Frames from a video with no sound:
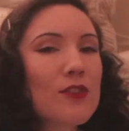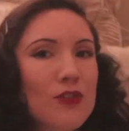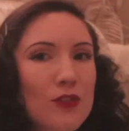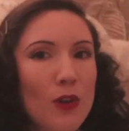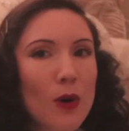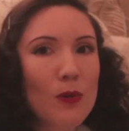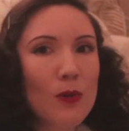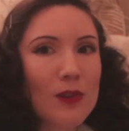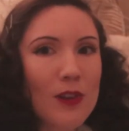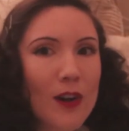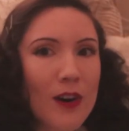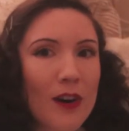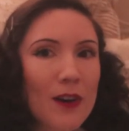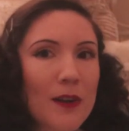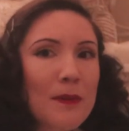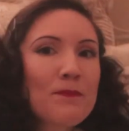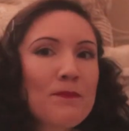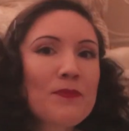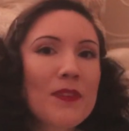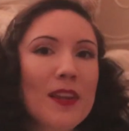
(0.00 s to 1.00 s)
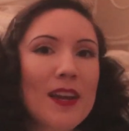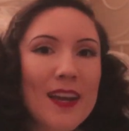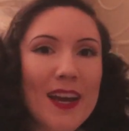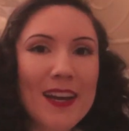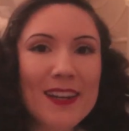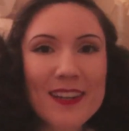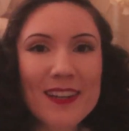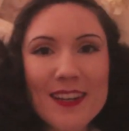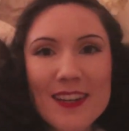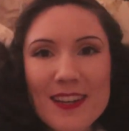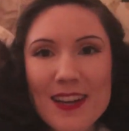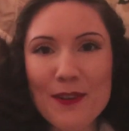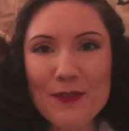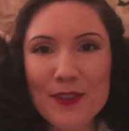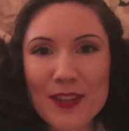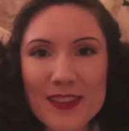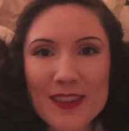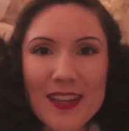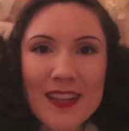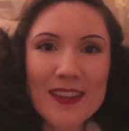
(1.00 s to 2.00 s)
so long. I edited
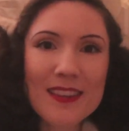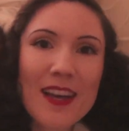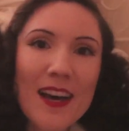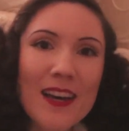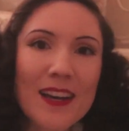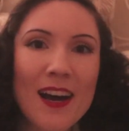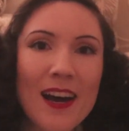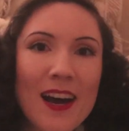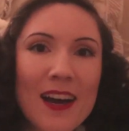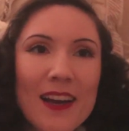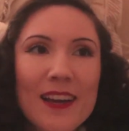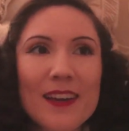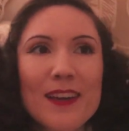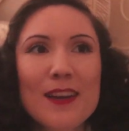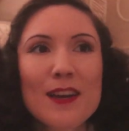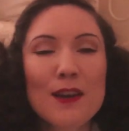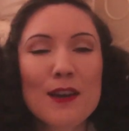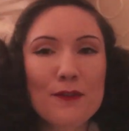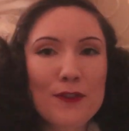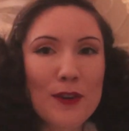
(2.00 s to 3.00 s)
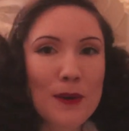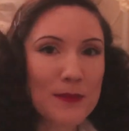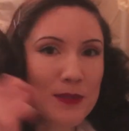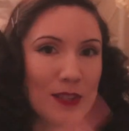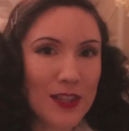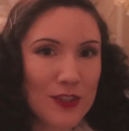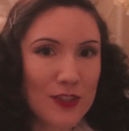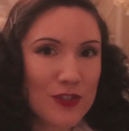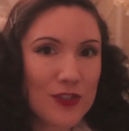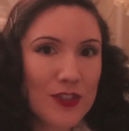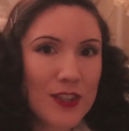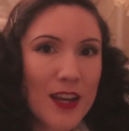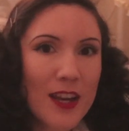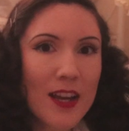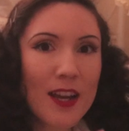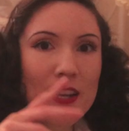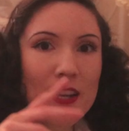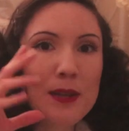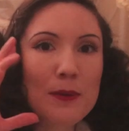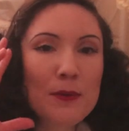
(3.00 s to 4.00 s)
everything that I filmed
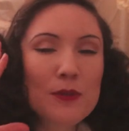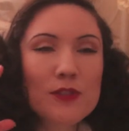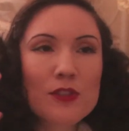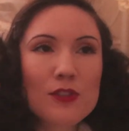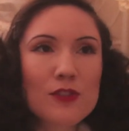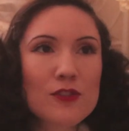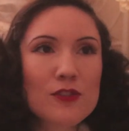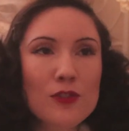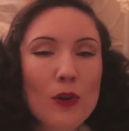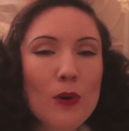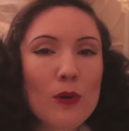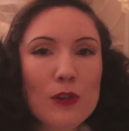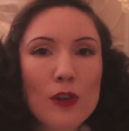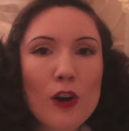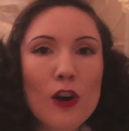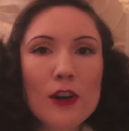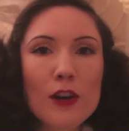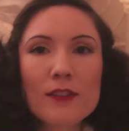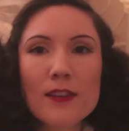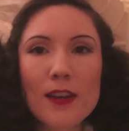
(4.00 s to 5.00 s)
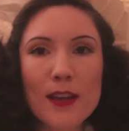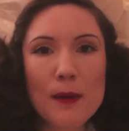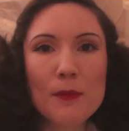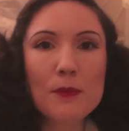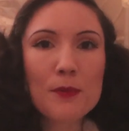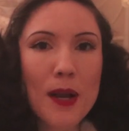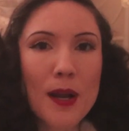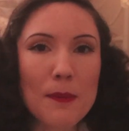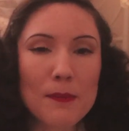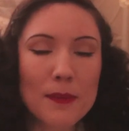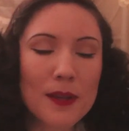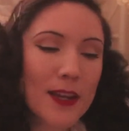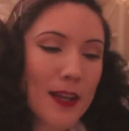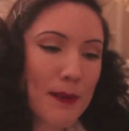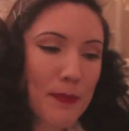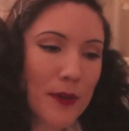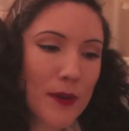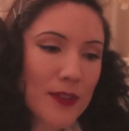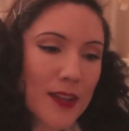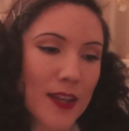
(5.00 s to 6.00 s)
yesterday and it was just so long because I kept rambling
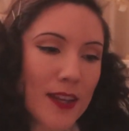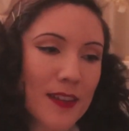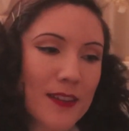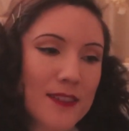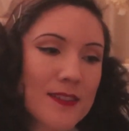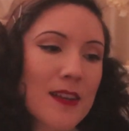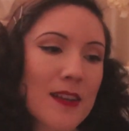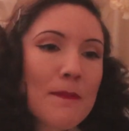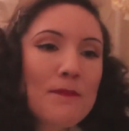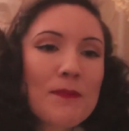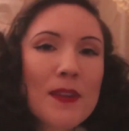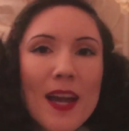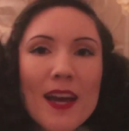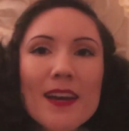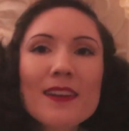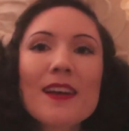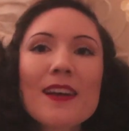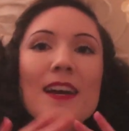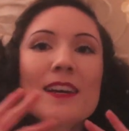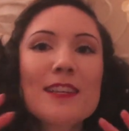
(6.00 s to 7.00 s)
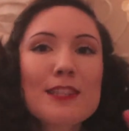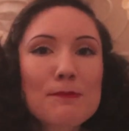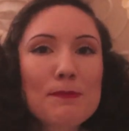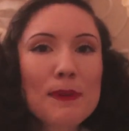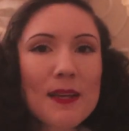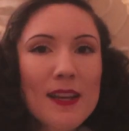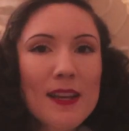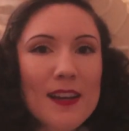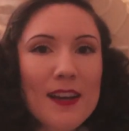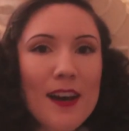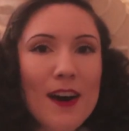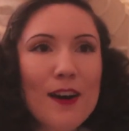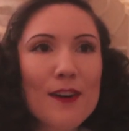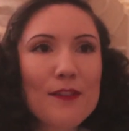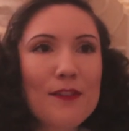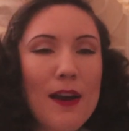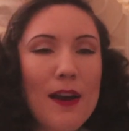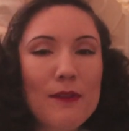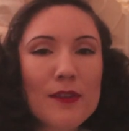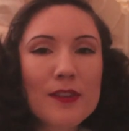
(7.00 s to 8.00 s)
about things. And speaking
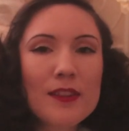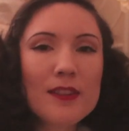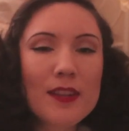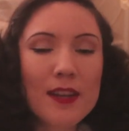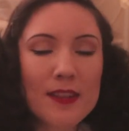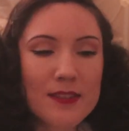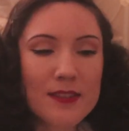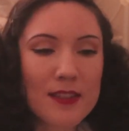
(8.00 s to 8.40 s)
of everything that I